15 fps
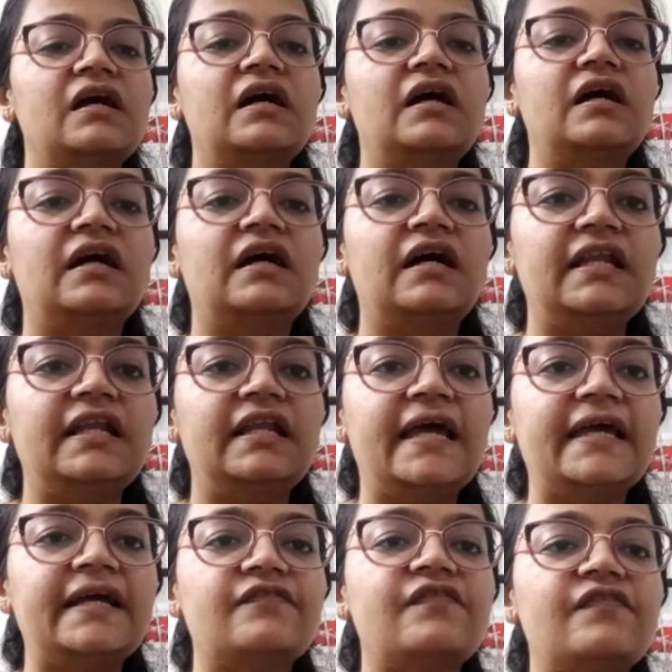
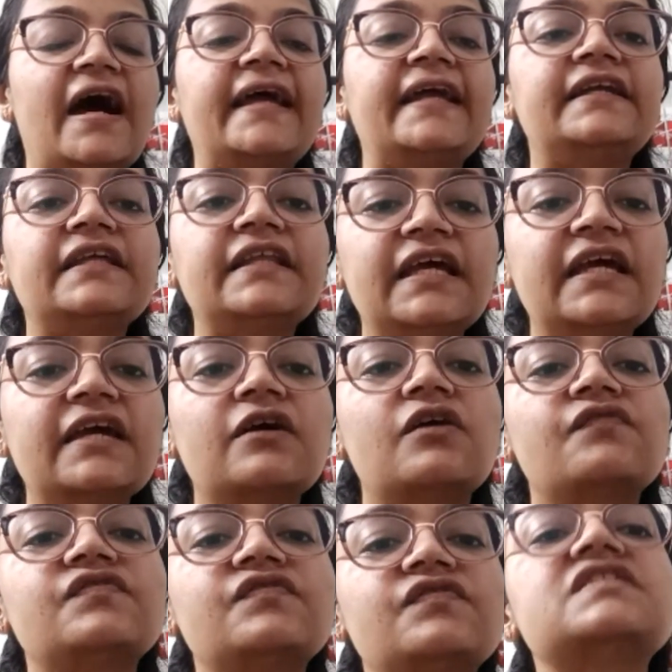like whitening
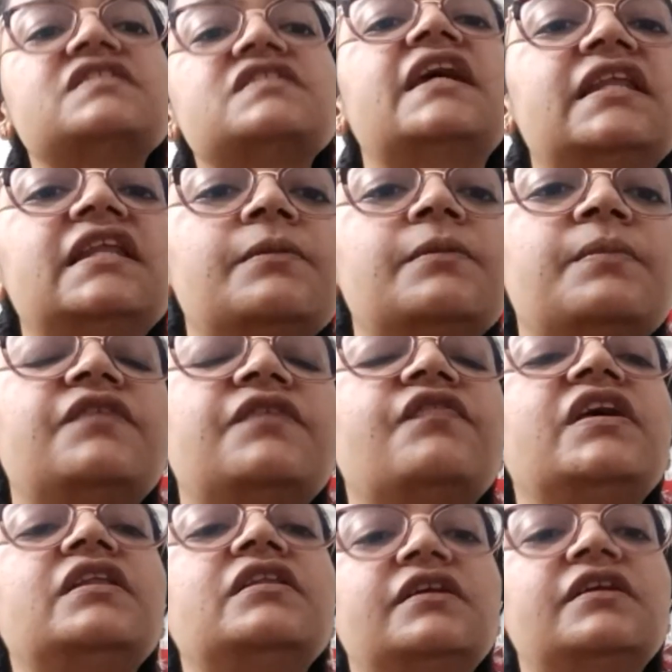of the skin in
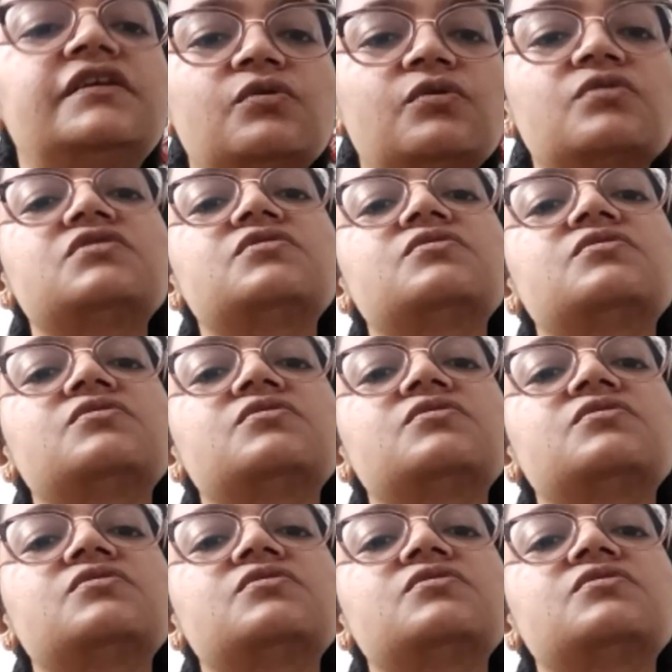between the toes. So